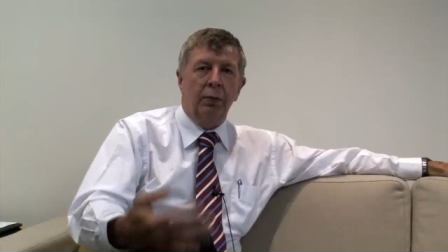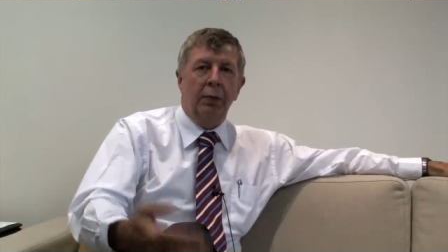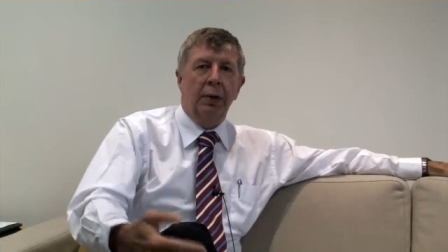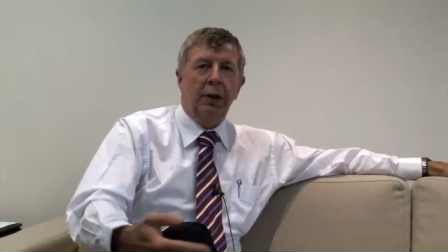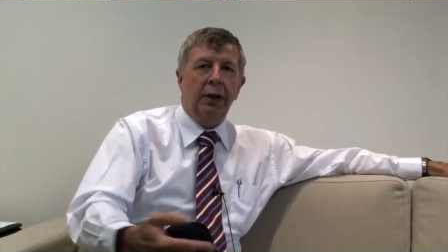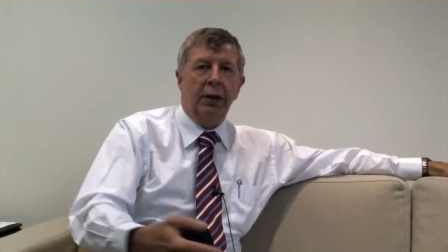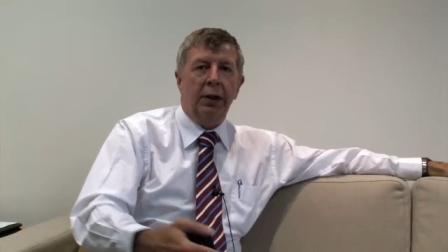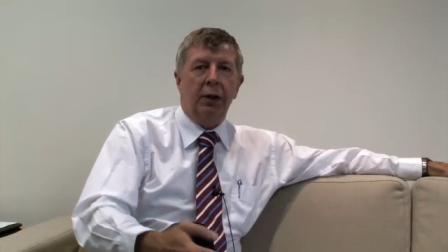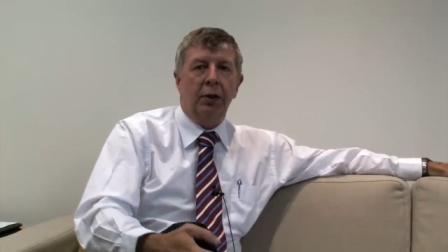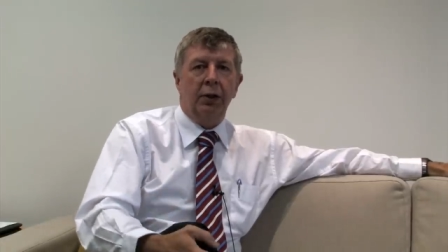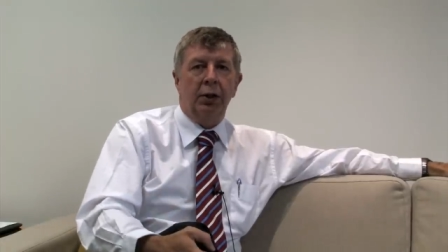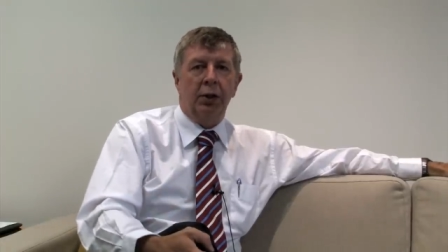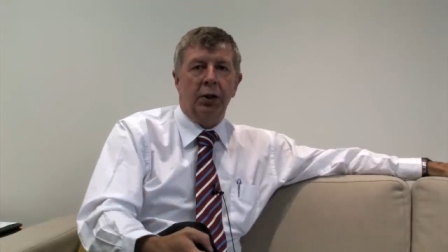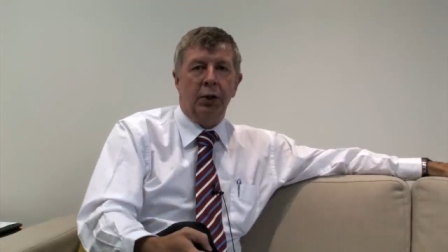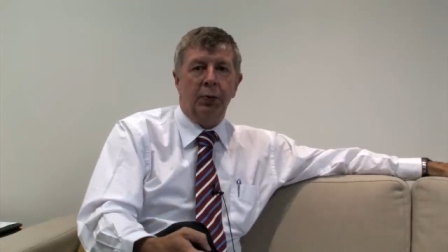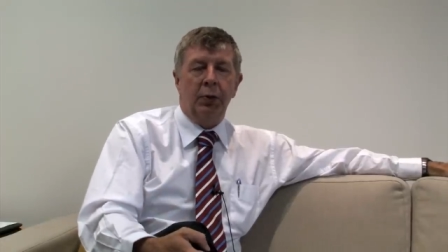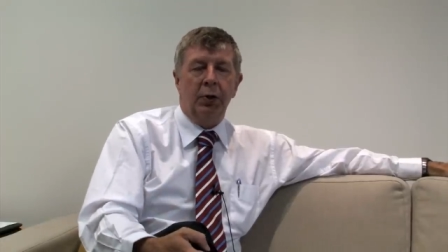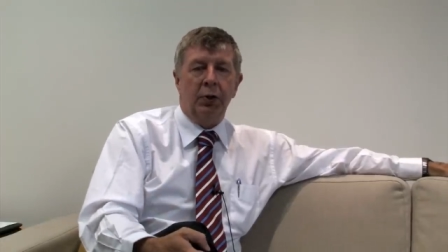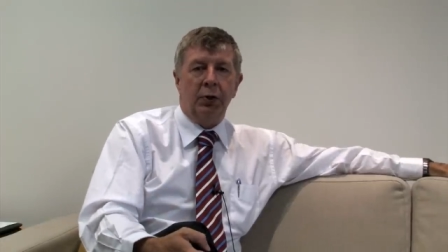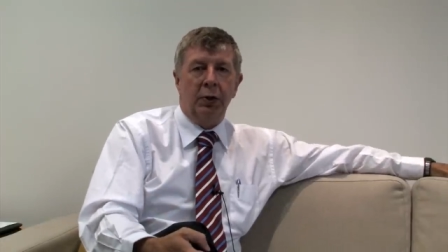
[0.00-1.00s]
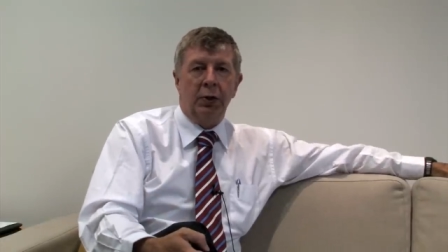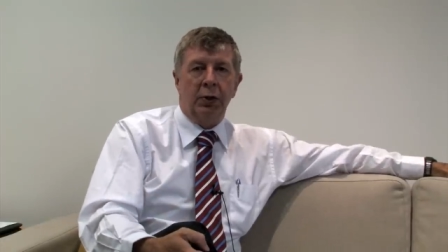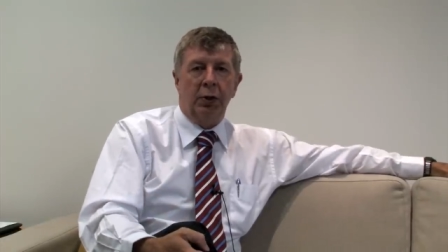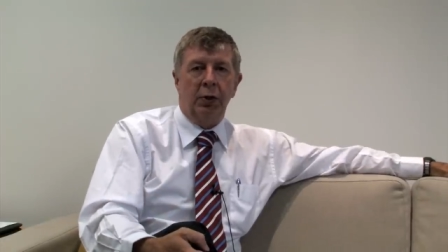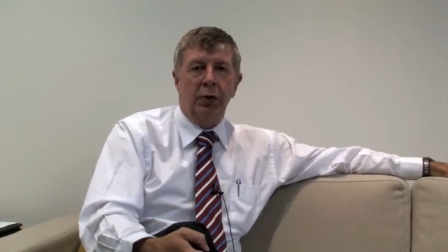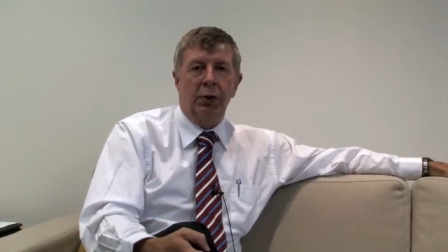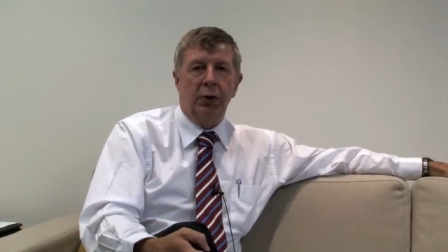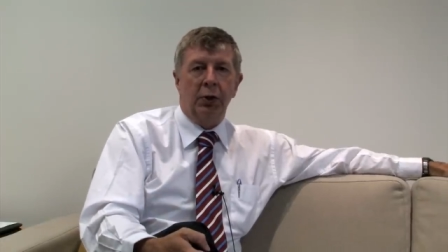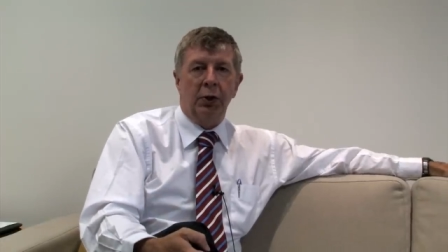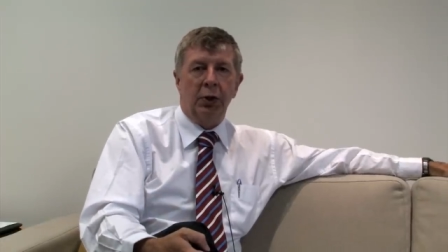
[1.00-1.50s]
really good disputes
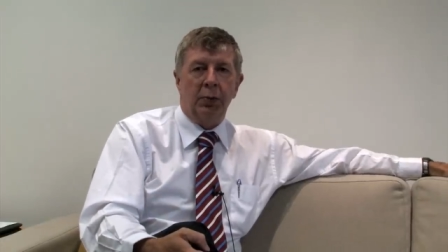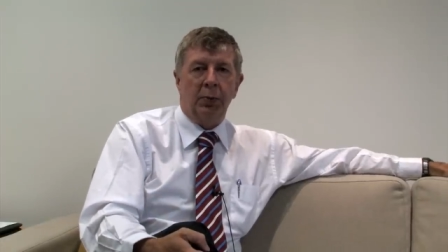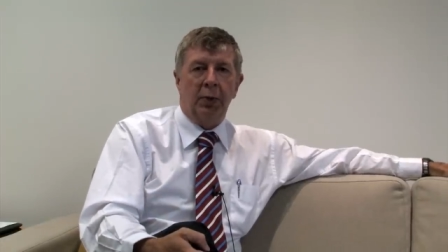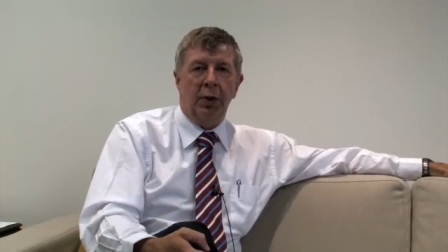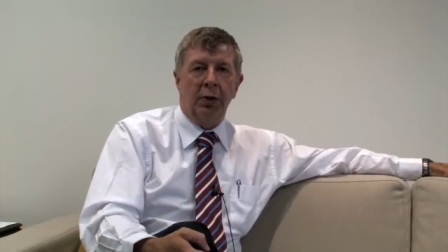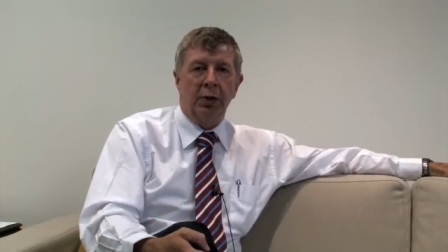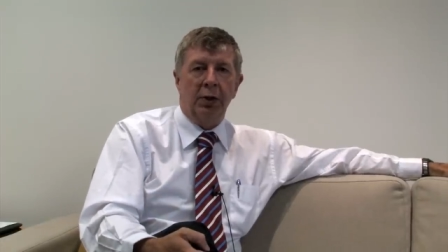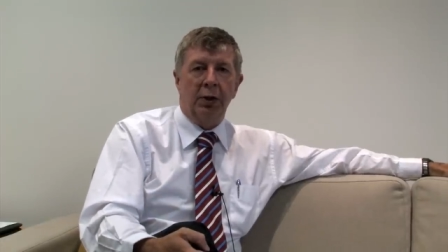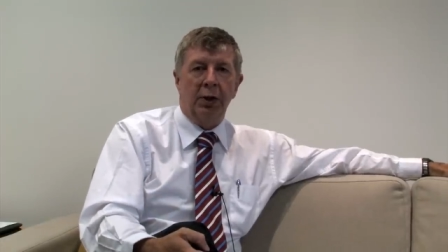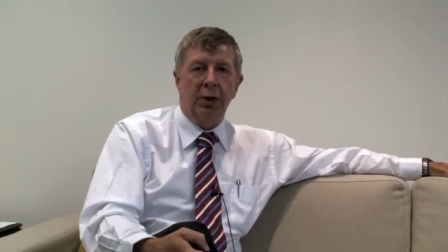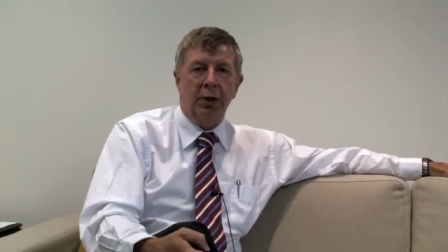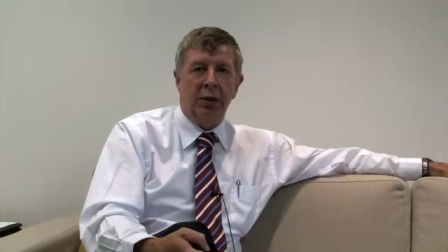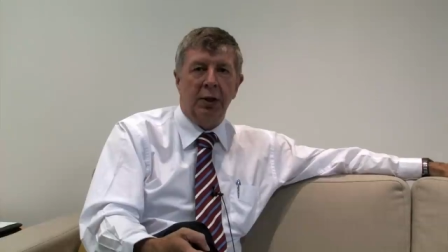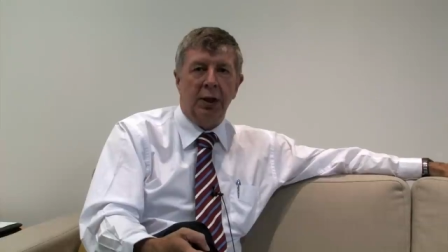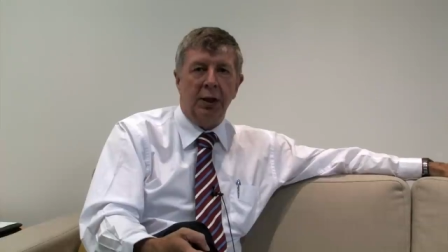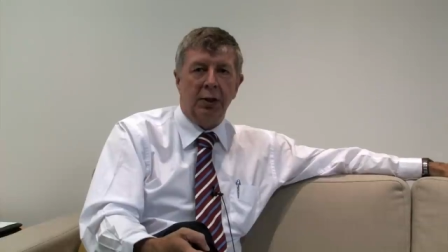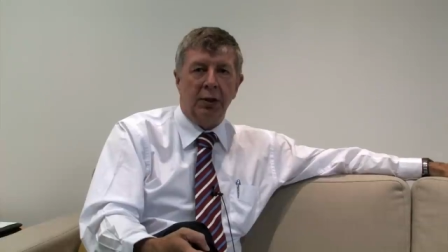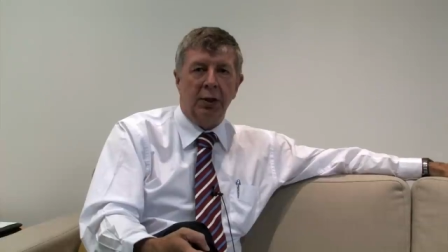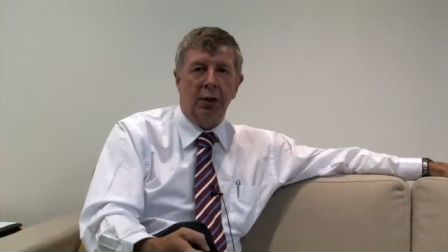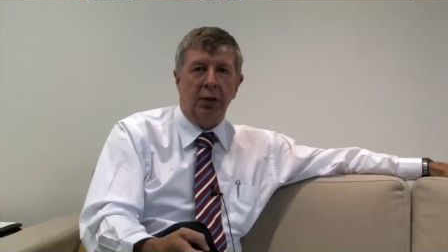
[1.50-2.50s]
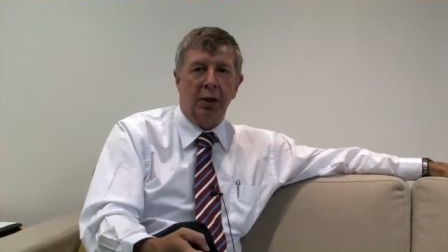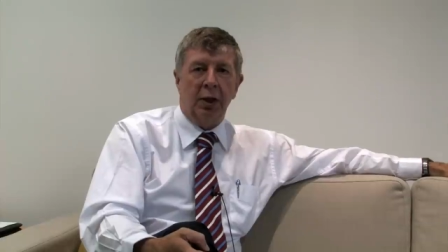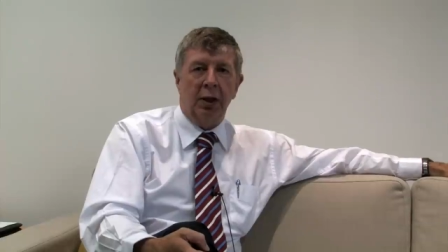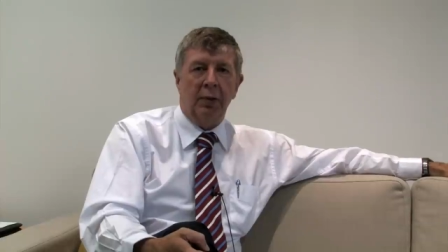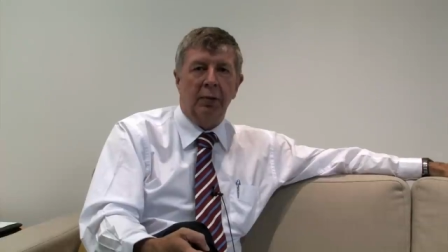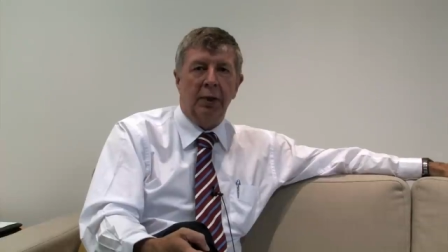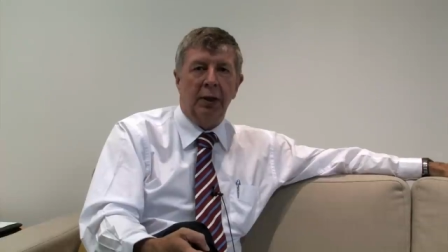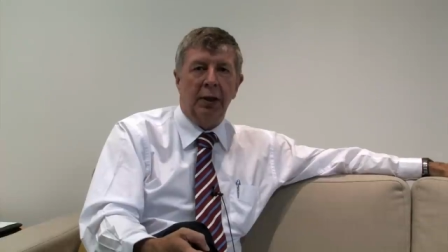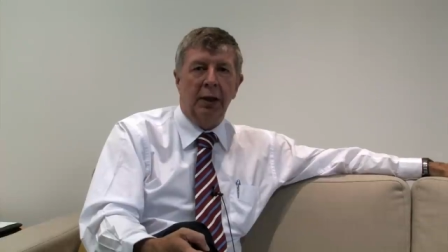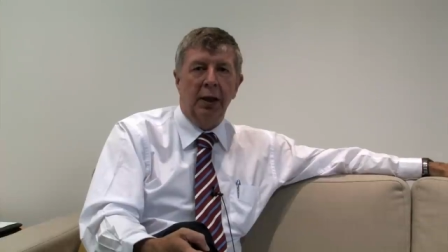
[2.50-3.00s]
resolutions process that's not going to
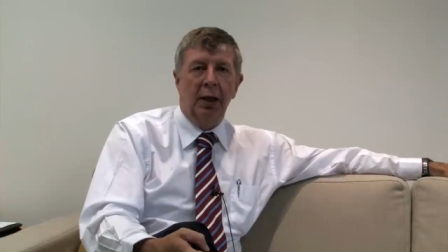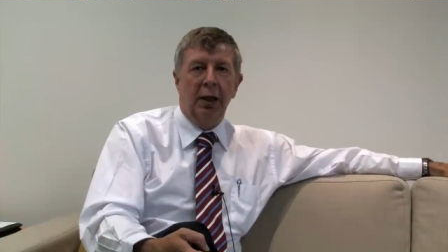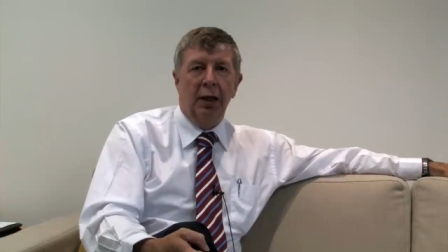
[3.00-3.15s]
be